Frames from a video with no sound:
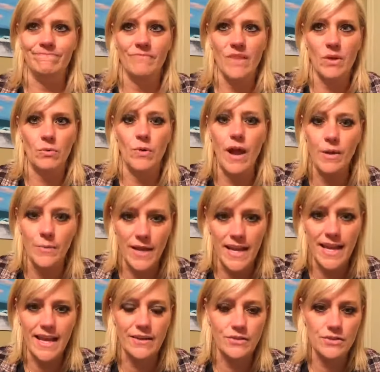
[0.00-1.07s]
right way to
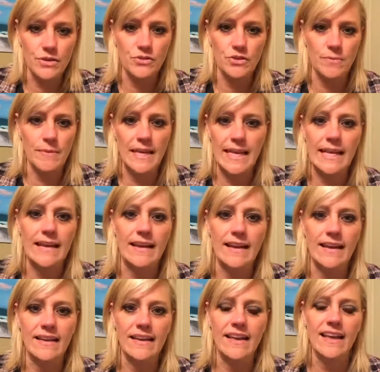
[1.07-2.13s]
handle social media,
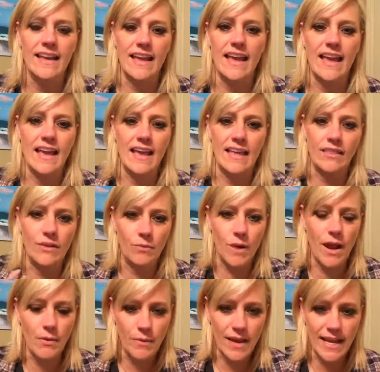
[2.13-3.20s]
and the
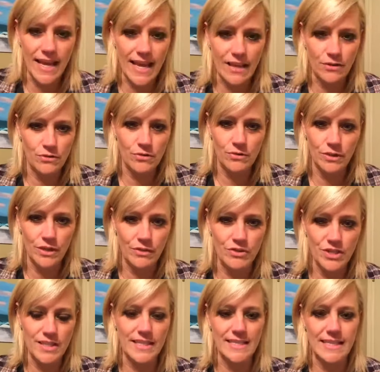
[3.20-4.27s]
right way to handle, you know,
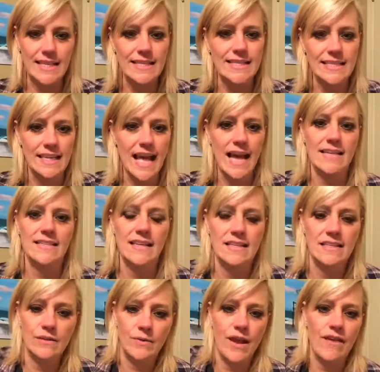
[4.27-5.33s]
just this instant access
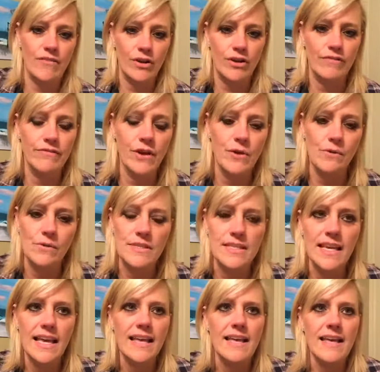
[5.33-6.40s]
that we have on our phones.
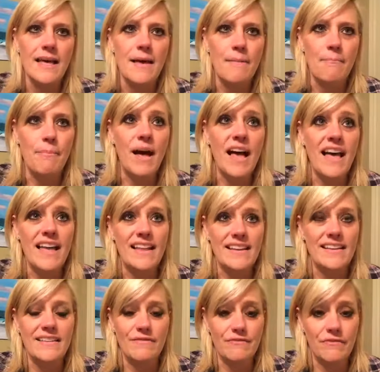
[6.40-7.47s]
But
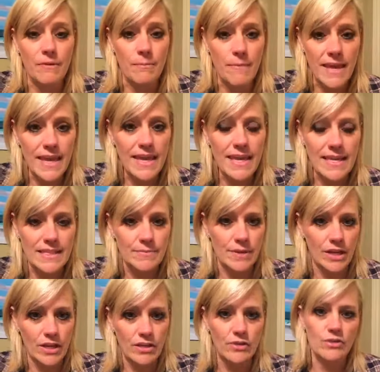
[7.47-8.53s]
for me, it's been a
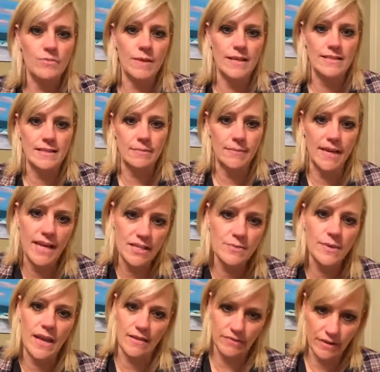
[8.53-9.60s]
huge blessing, because we
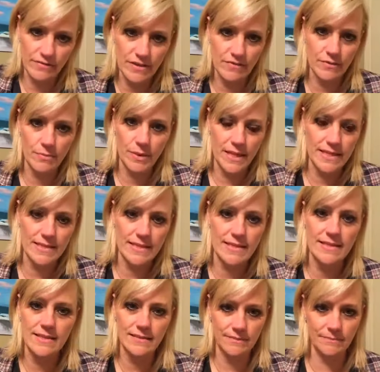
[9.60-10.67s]
have lived different
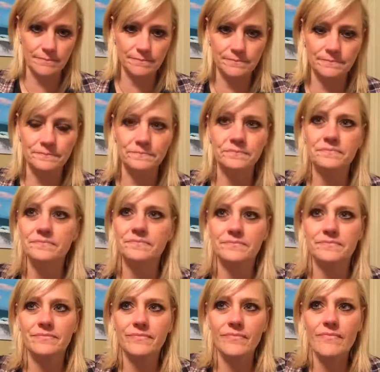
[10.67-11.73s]
places,
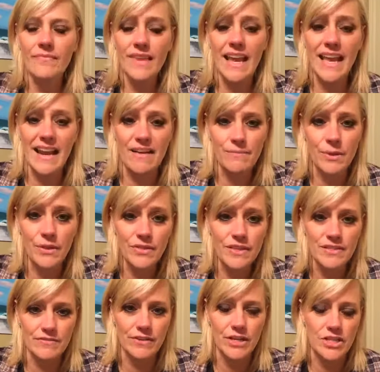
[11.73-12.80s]
and I've built these
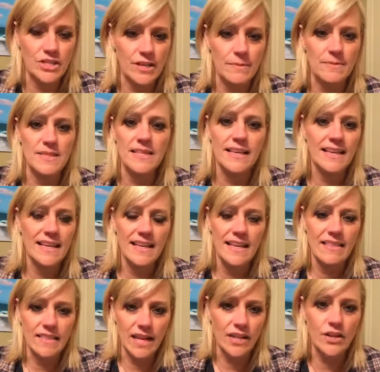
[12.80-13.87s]
friendships
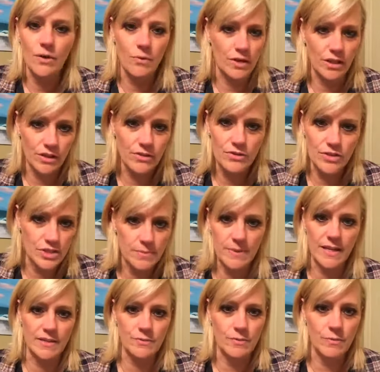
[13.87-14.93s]
that I don't want to lose just
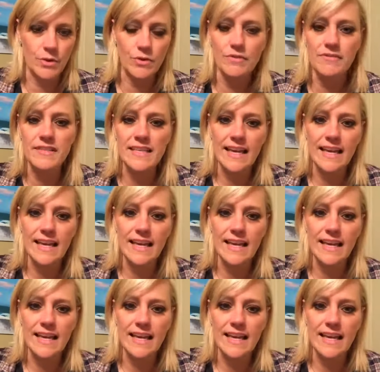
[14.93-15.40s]
because we moved.